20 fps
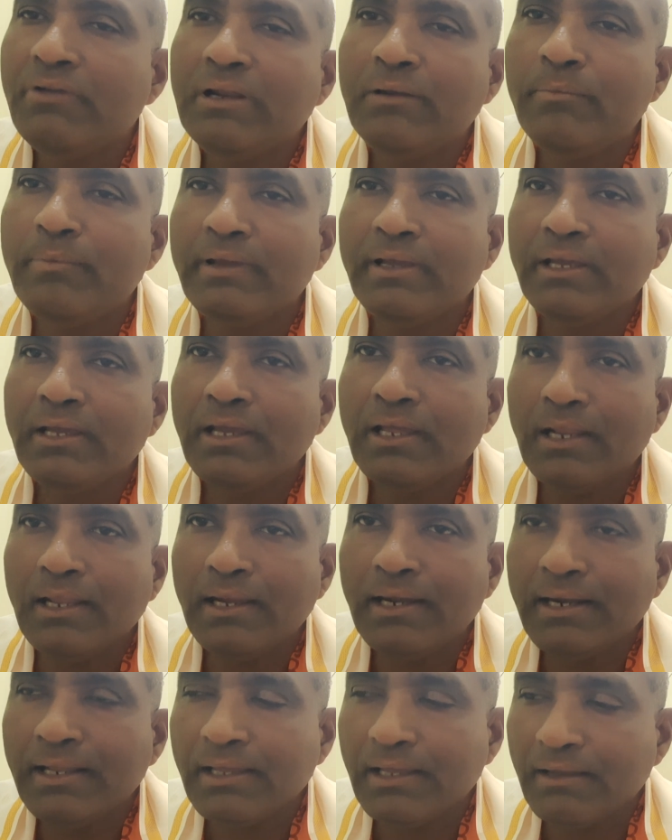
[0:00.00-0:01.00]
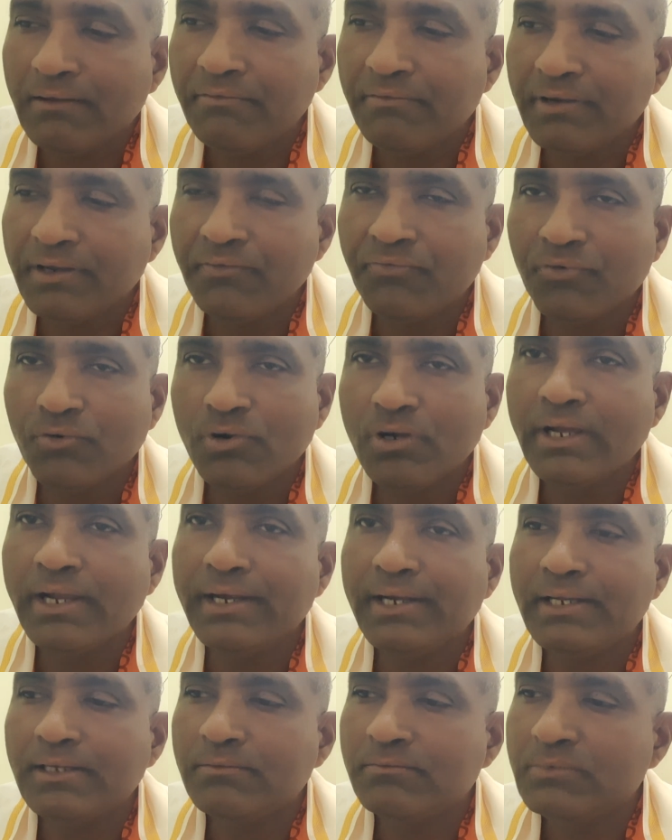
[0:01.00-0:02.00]
will be, every food
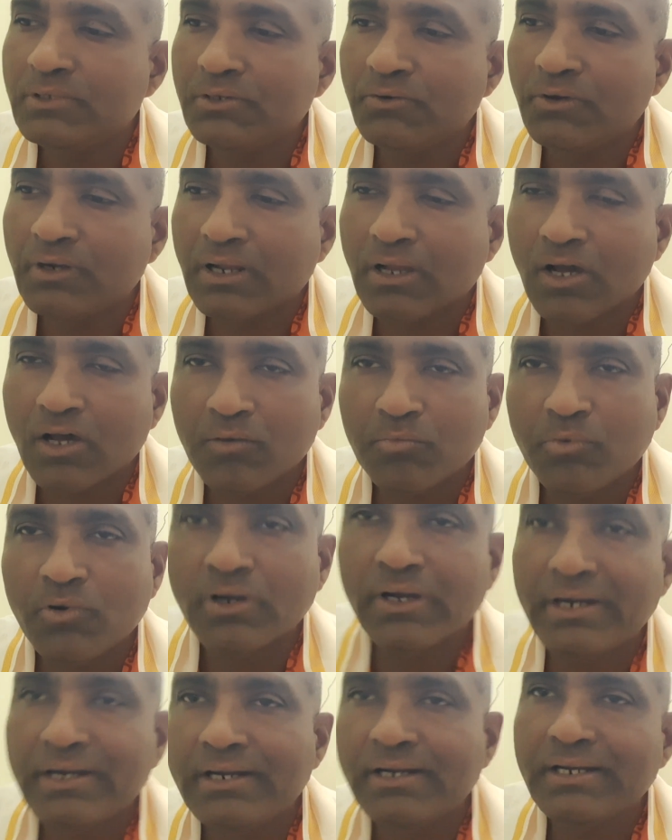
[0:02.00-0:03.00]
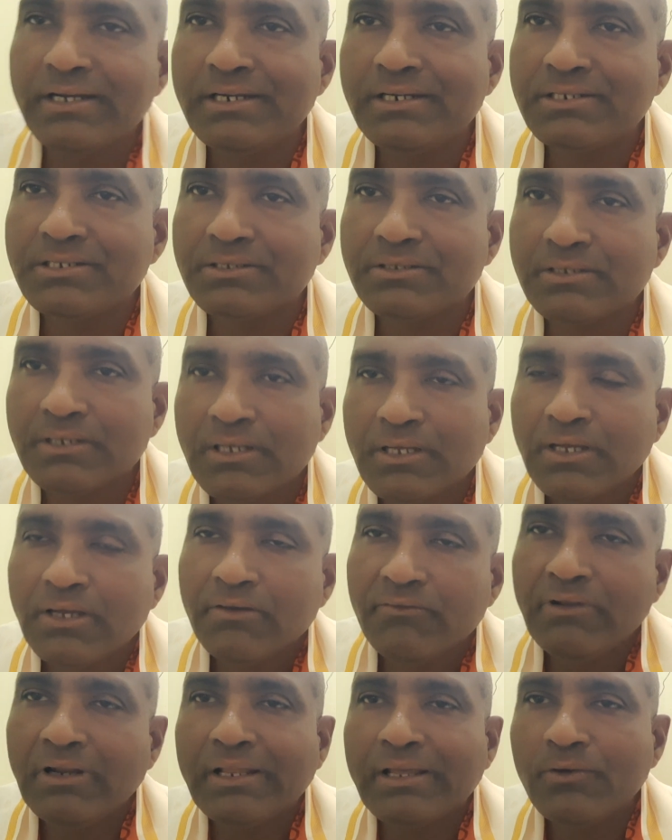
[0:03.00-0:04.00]
item, your carbohydrates
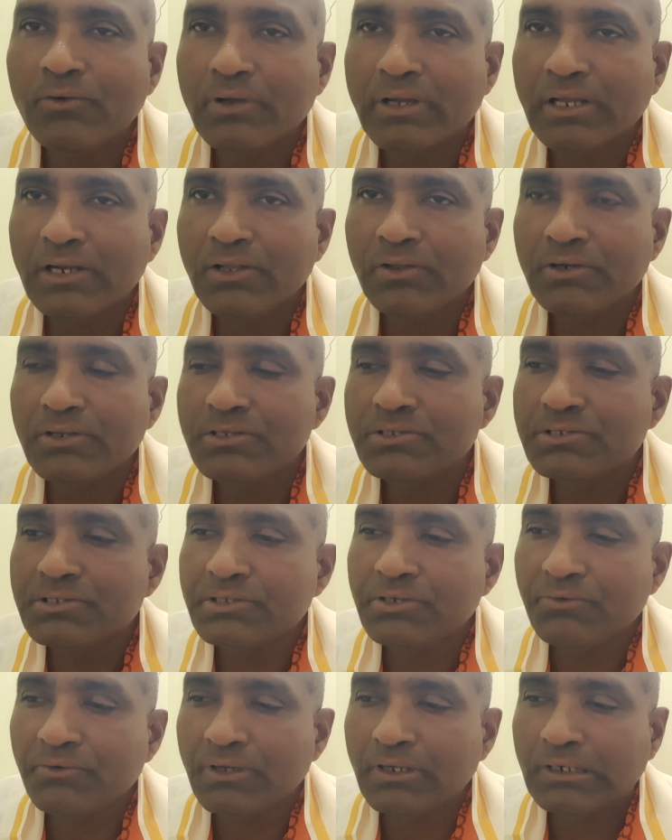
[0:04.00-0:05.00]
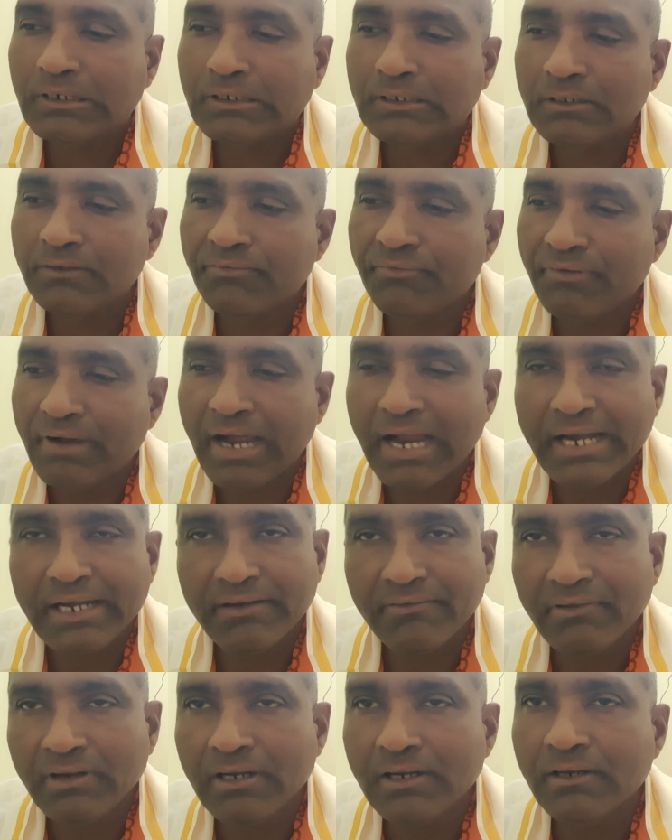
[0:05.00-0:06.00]
will give calories, your
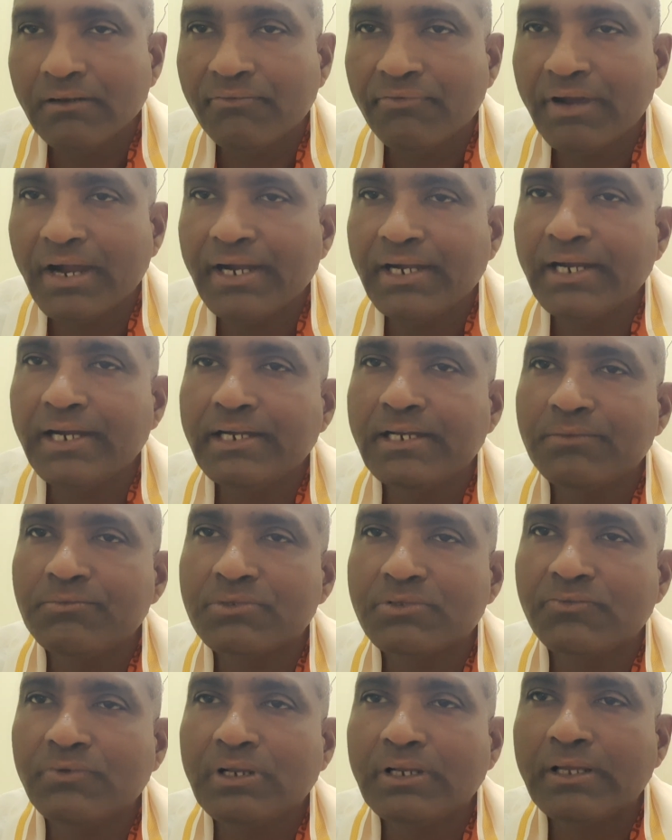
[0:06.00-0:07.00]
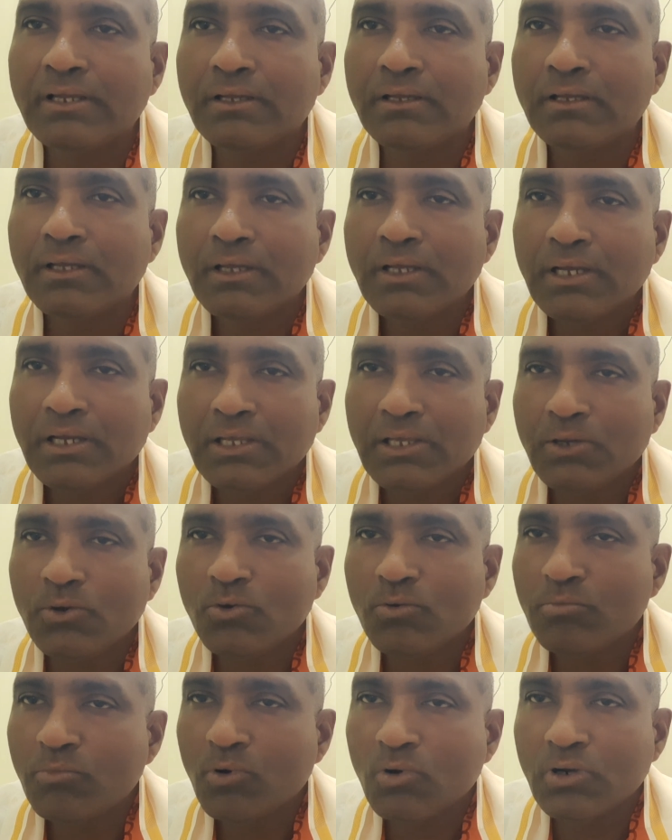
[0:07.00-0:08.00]
fat items will
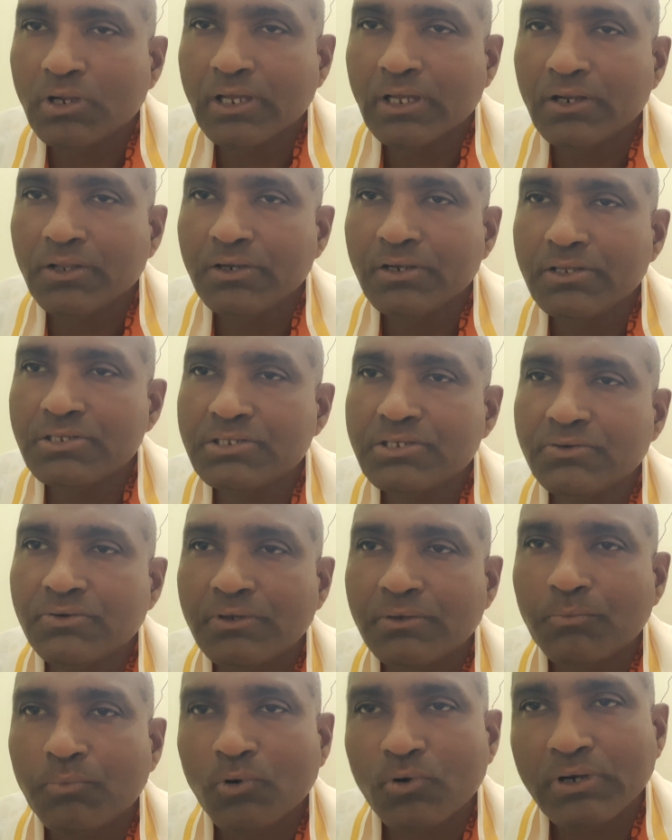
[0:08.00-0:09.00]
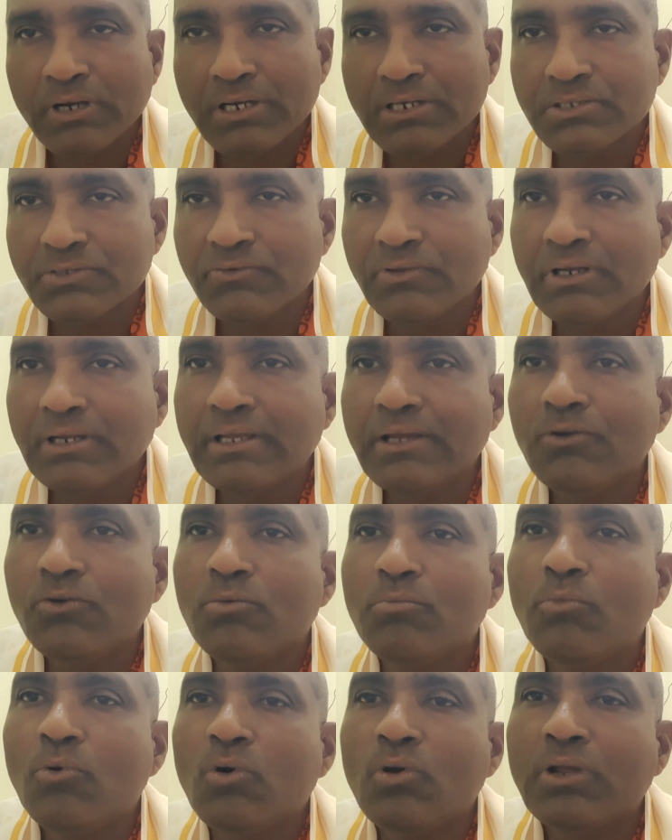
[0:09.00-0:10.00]
give more calories, your proteins will give
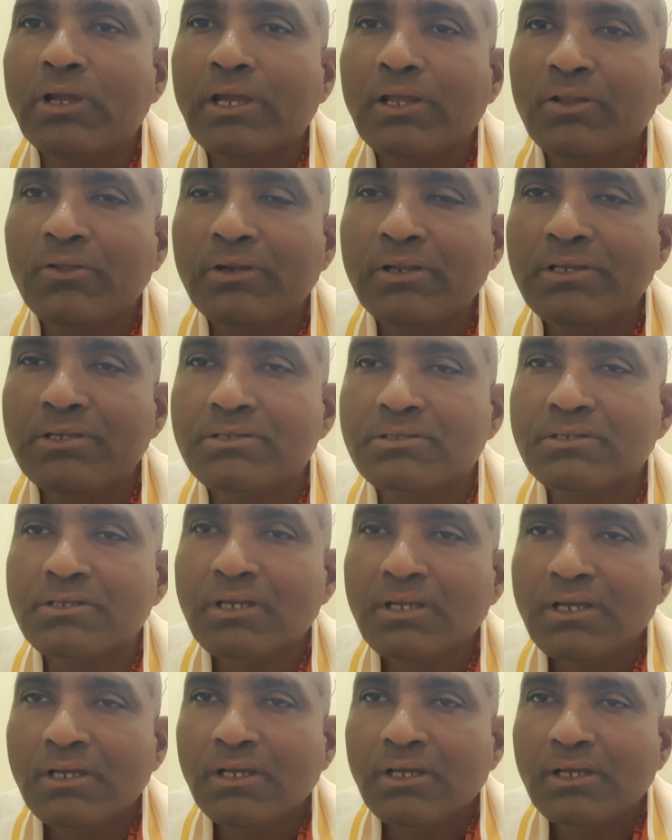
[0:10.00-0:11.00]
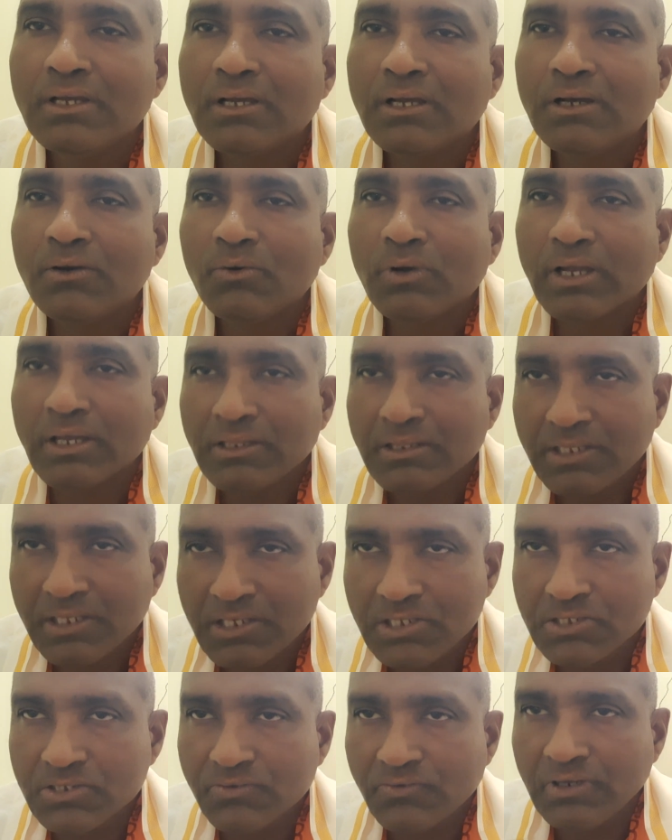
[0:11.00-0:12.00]
more calories. Okay,
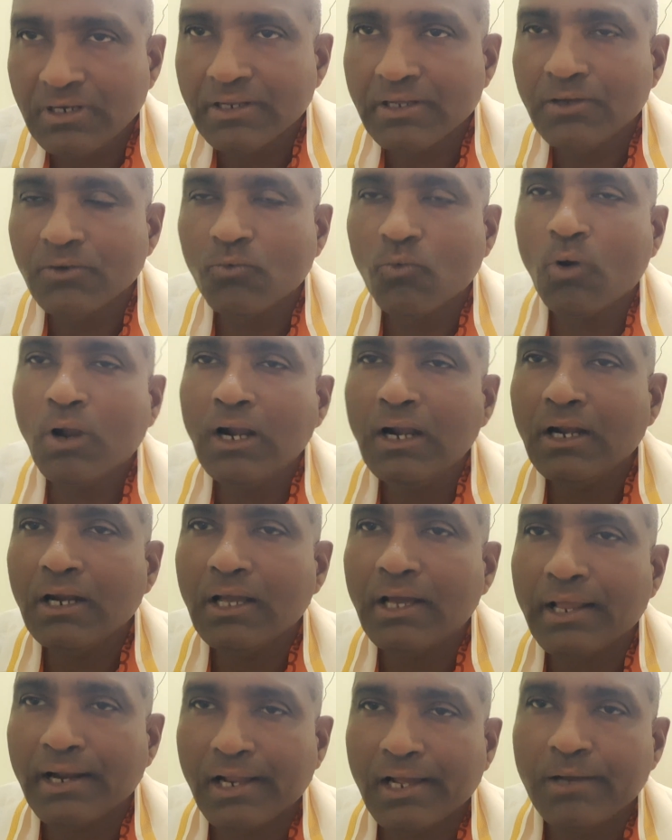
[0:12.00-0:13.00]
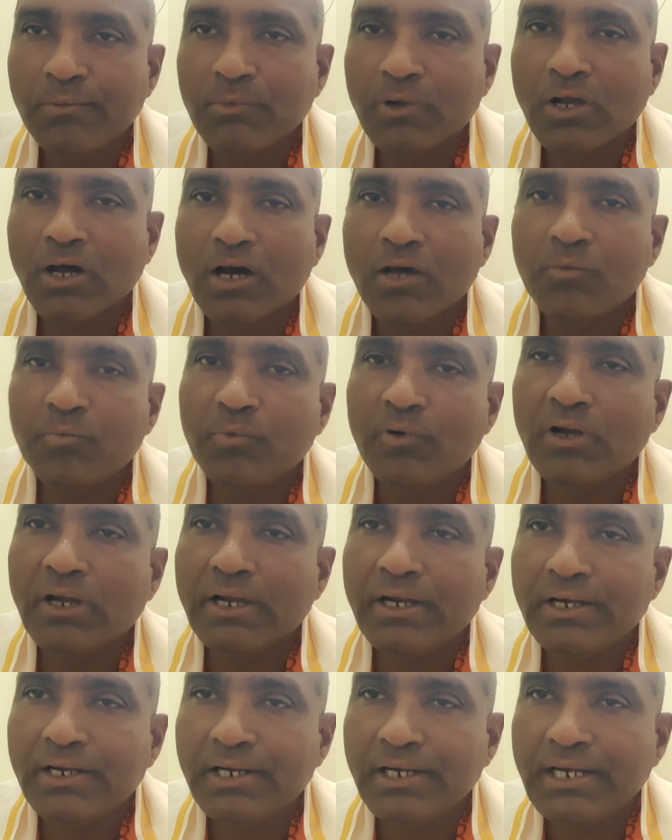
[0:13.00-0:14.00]
these will give 1 gram
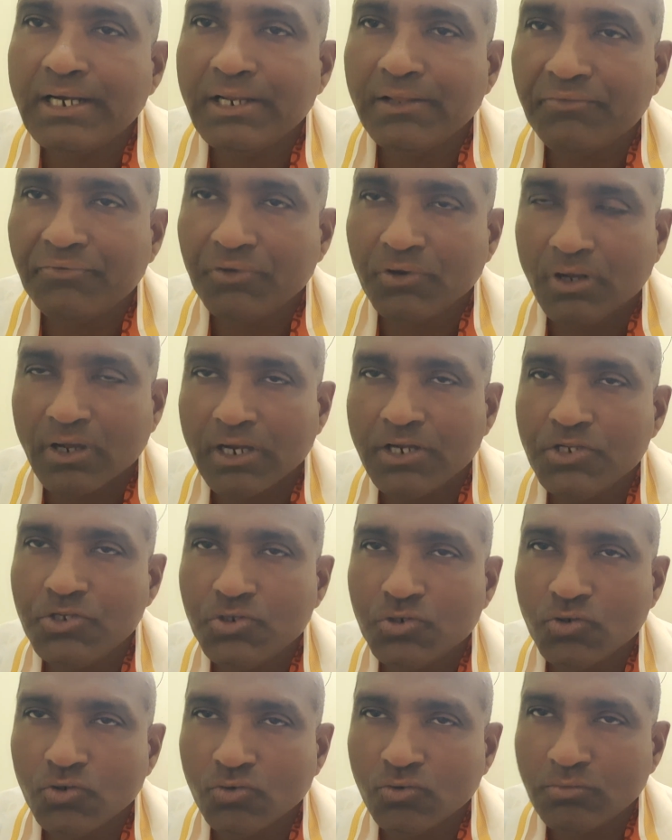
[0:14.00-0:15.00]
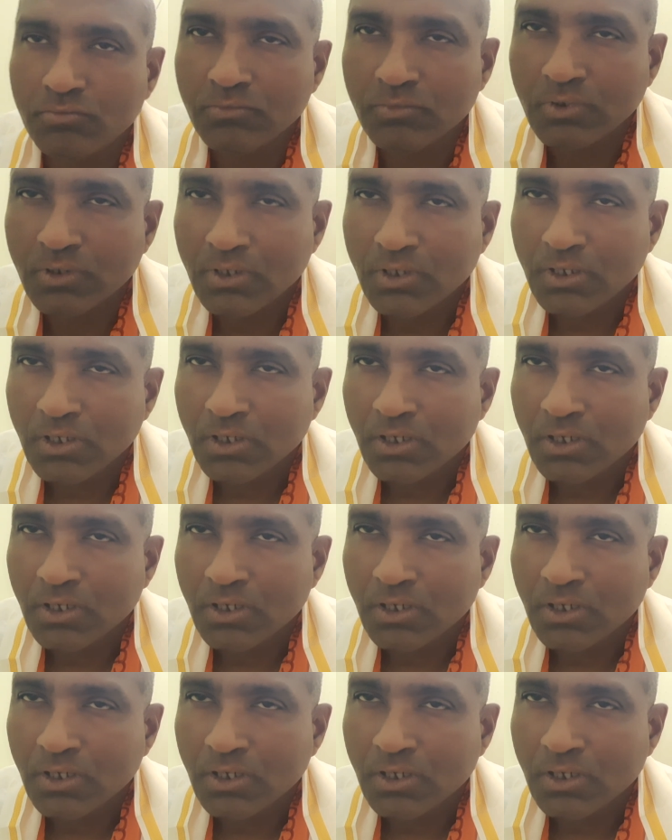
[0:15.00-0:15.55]
carbohydrate. If you consume,